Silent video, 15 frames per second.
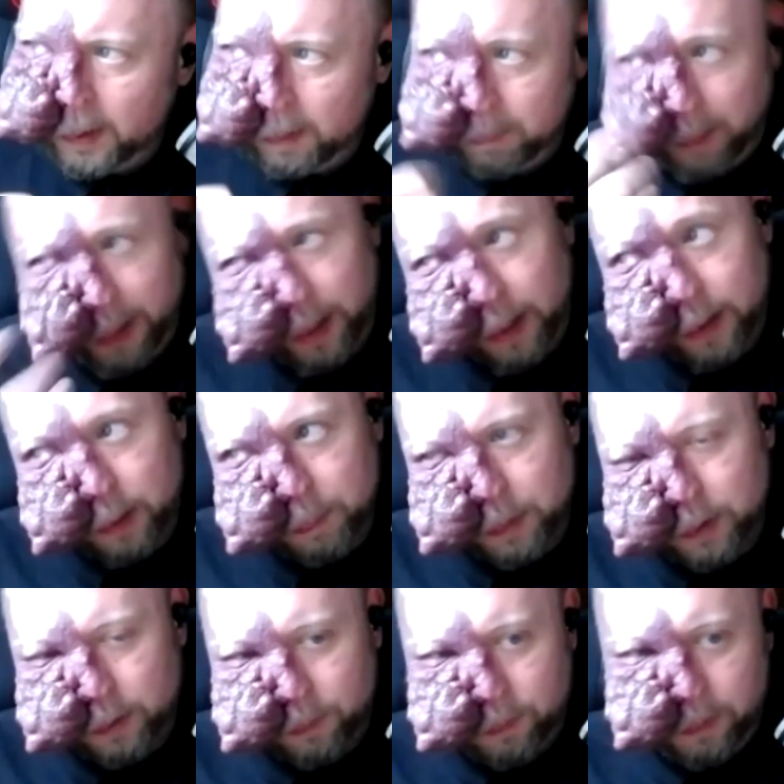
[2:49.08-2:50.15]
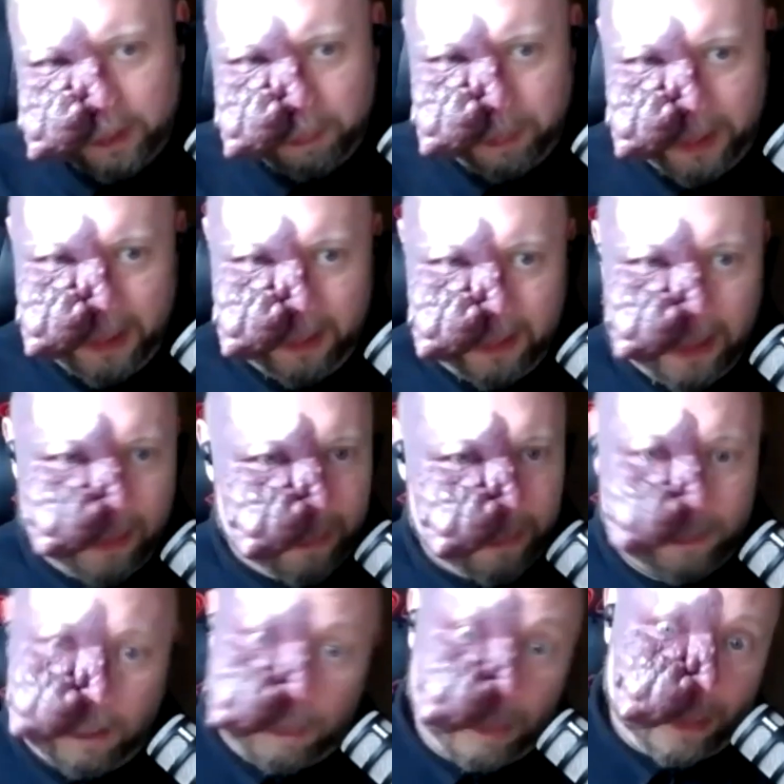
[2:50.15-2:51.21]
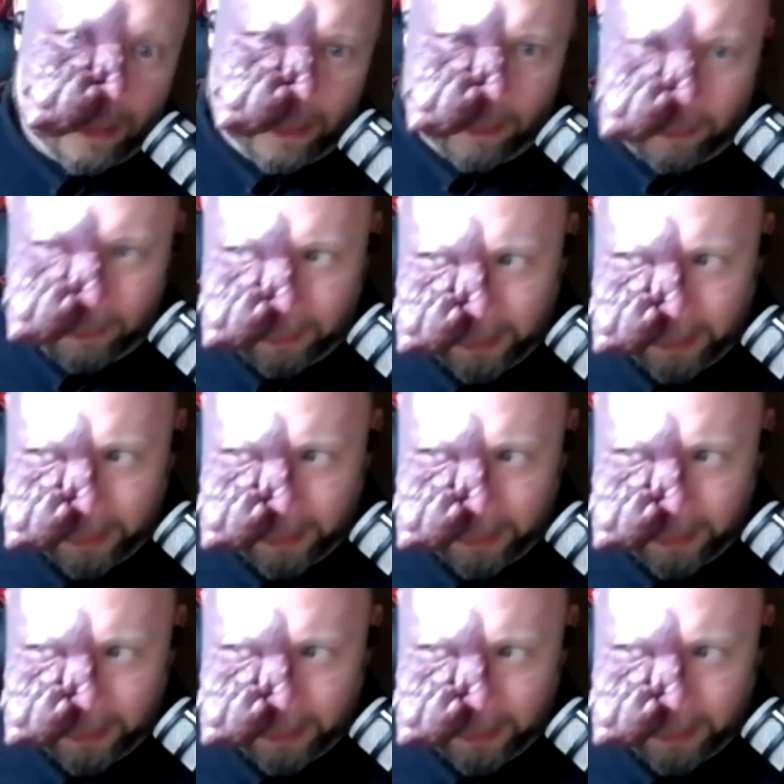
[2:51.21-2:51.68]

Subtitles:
My argument will be that it's completely not the